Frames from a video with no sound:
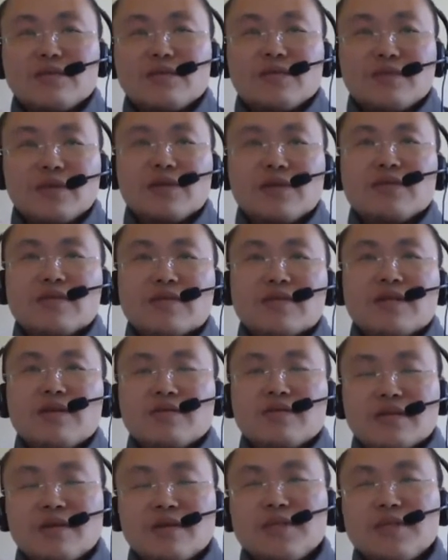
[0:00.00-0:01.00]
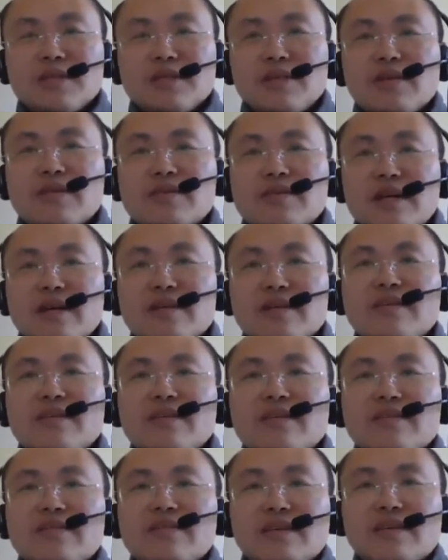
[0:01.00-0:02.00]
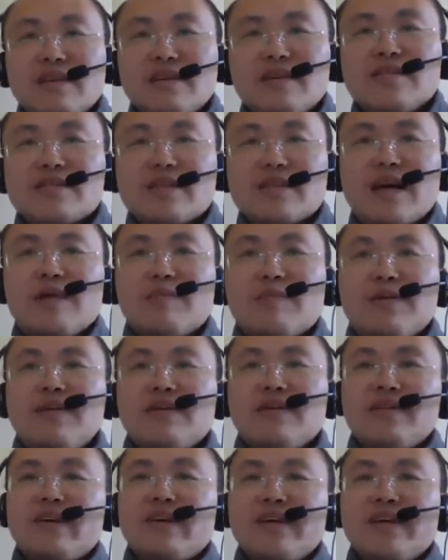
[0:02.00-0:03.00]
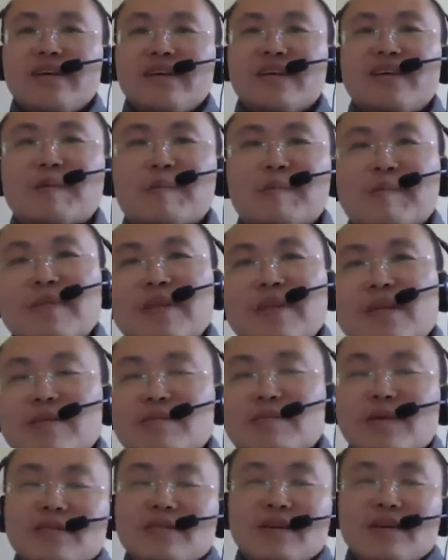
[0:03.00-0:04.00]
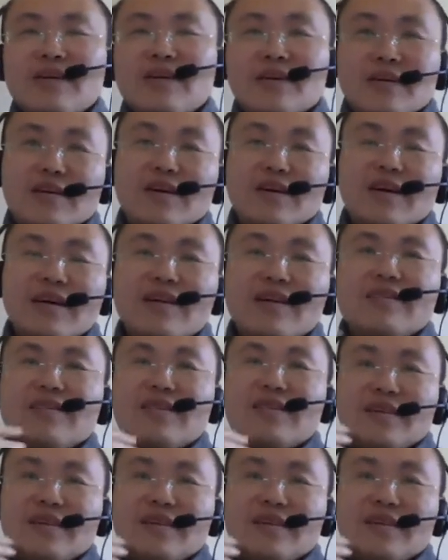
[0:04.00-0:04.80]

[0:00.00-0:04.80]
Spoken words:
well, something exciting is happening there. But again,